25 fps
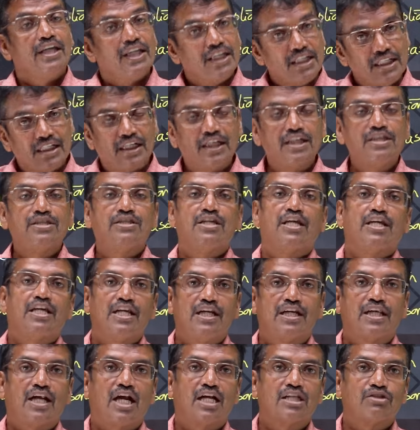increase the
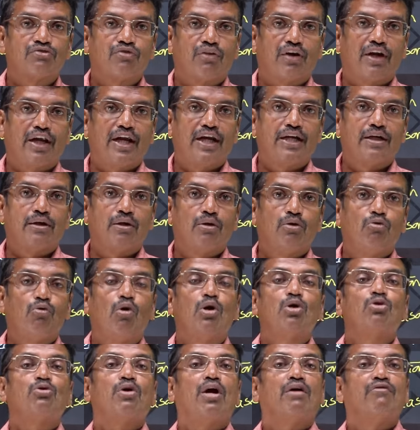heat transfer rate, you
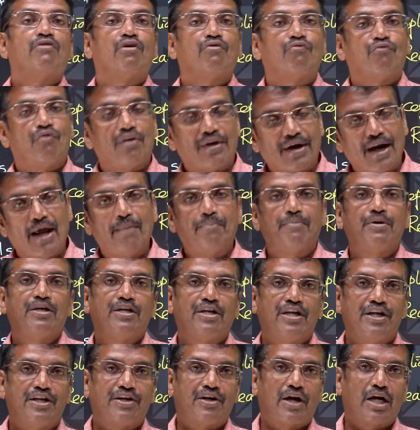want to have a rapid
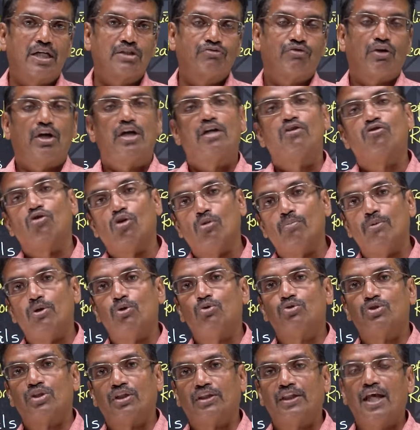heat transfer rate, you will be
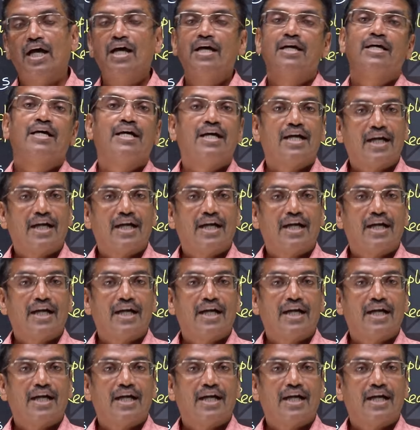using the